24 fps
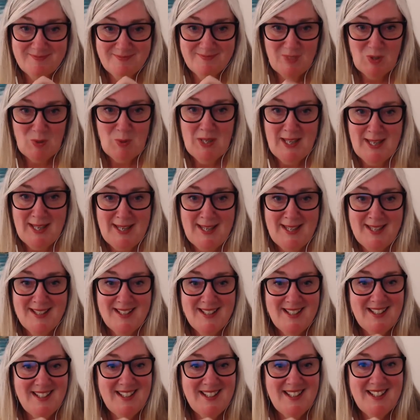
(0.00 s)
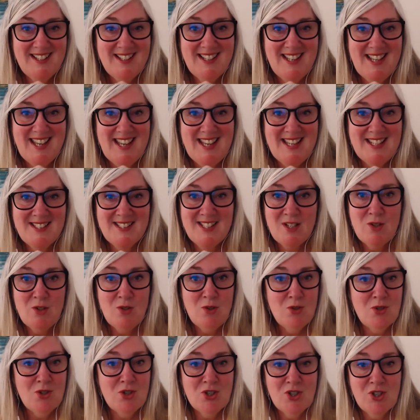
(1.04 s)
Okay? It's a
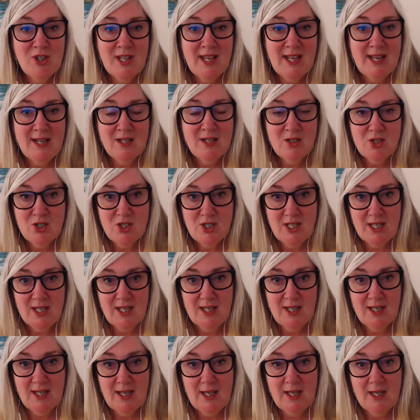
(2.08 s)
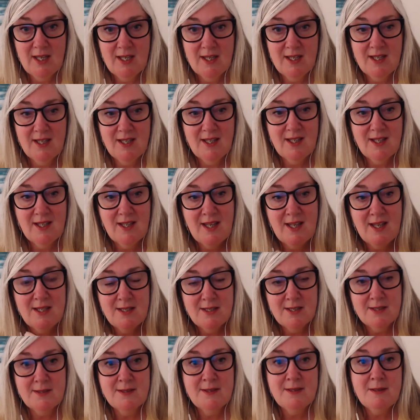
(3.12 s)
neutral energy. It
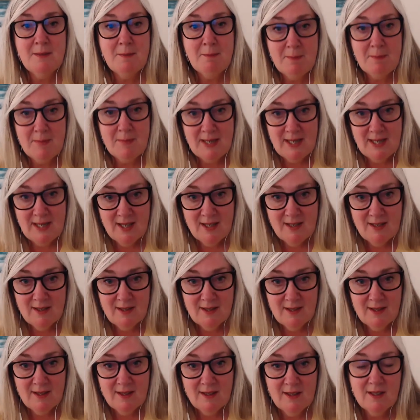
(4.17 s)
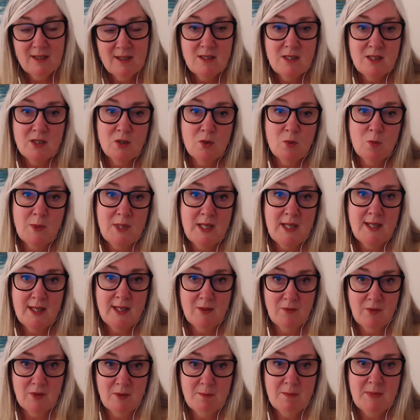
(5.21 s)
doesn't mean anything until we
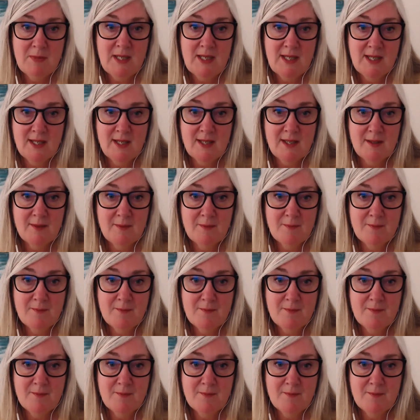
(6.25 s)
give it meaning.